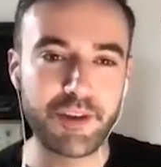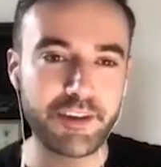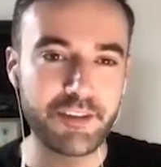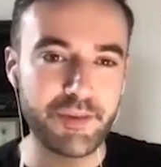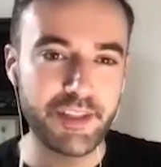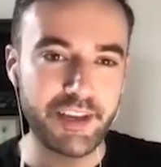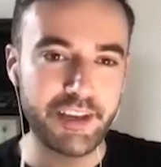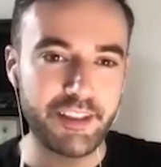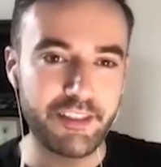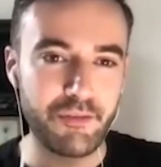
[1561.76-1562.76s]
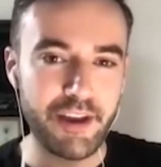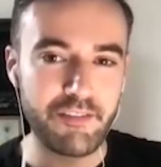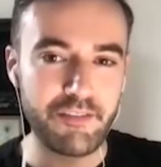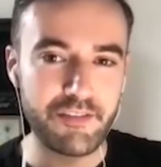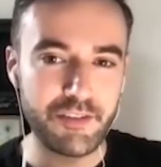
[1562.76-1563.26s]
but it could be like the way
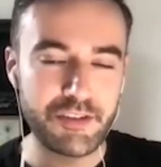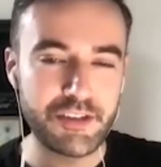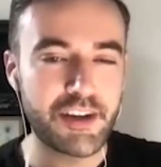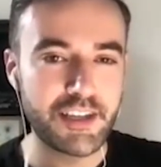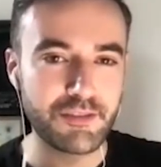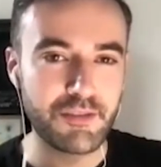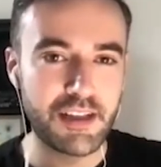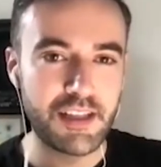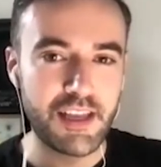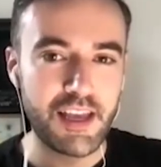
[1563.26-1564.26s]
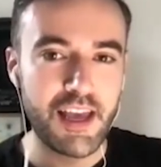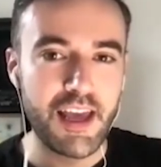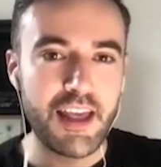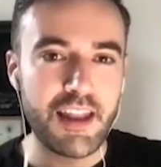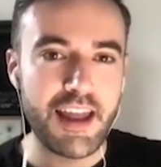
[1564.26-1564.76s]
of the future as well.
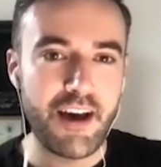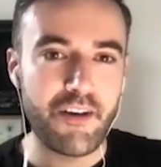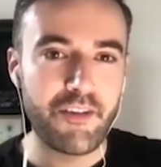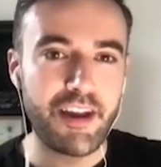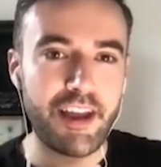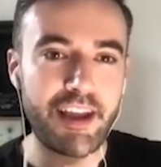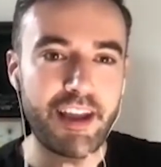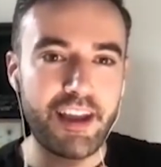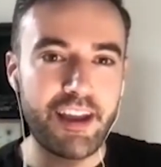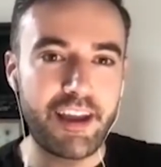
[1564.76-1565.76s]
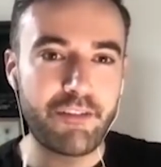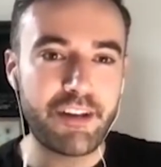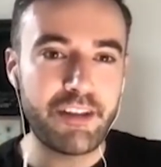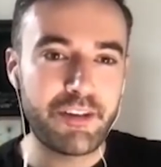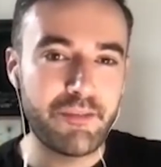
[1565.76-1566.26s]
Now, it
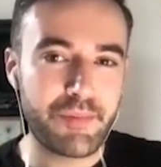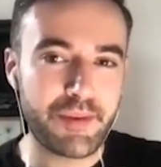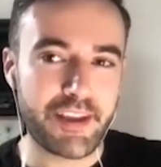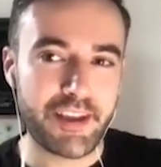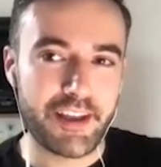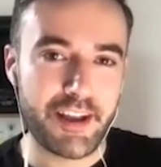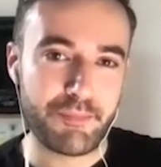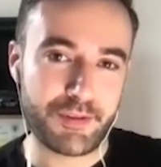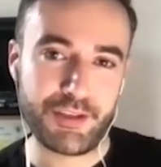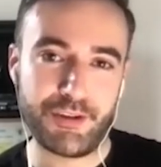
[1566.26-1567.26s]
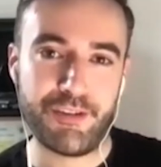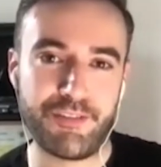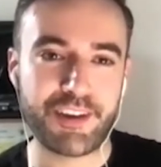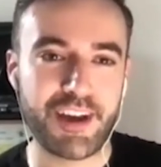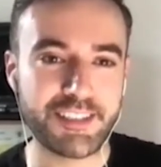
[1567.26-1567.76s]
really wouldn't be an episode of
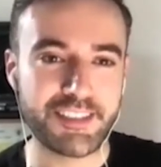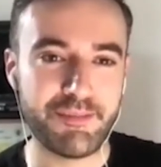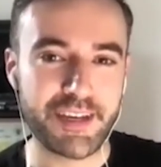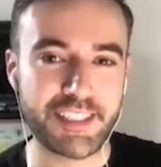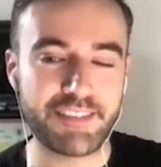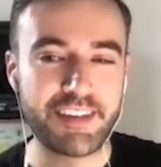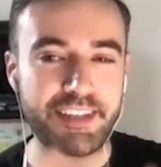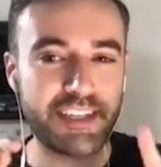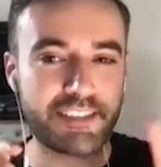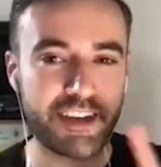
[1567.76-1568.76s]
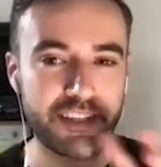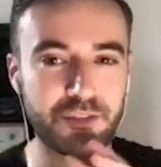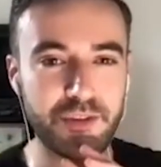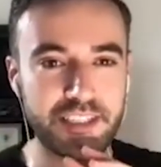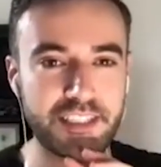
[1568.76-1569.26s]
the content mix if I didn't try to
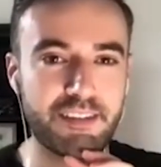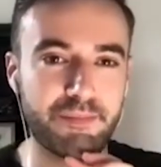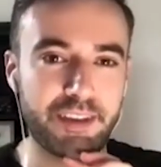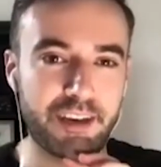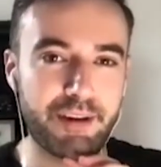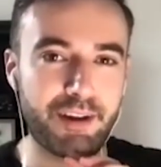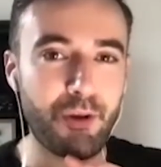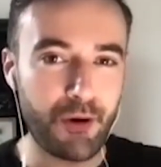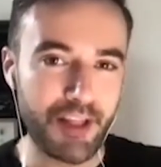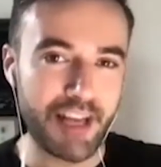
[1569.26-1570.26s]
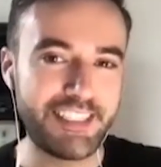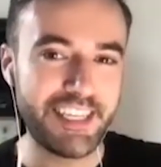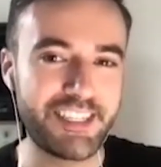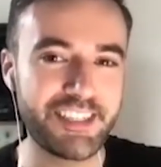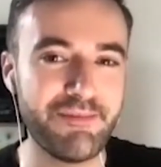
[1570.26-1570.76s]
squeeze in something about
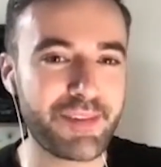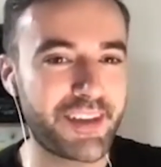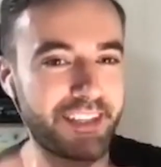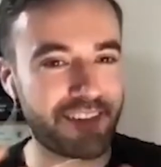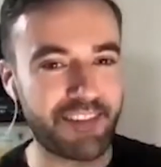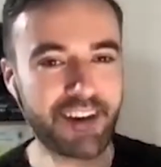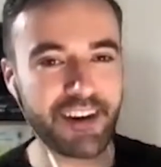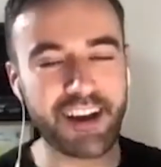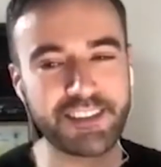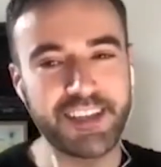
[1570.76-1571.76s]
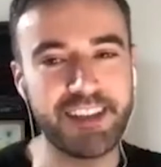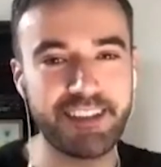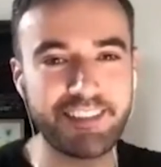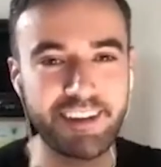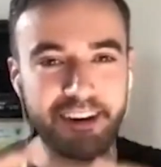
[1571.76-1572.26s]
localization, because at our content,
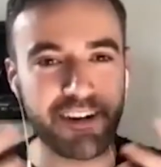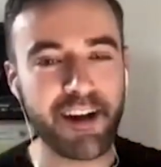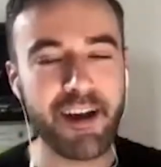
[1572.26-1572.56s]
that's like our